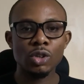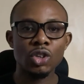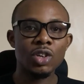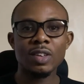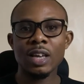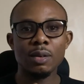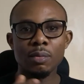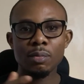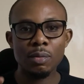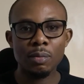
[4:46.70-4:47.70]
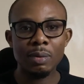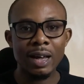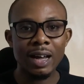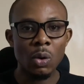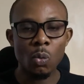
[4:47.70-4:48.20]
just in
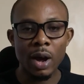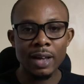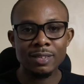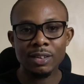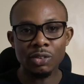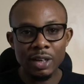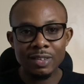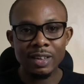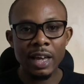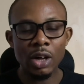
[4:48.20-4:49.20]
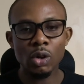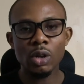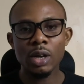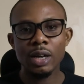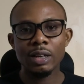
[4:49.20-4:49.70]
black and white grayscale,
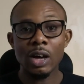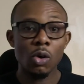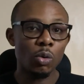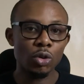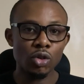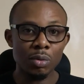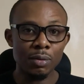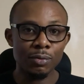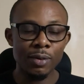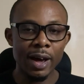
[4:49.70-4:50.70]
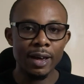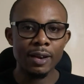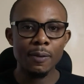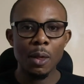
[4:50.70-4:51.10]
that will also be fine.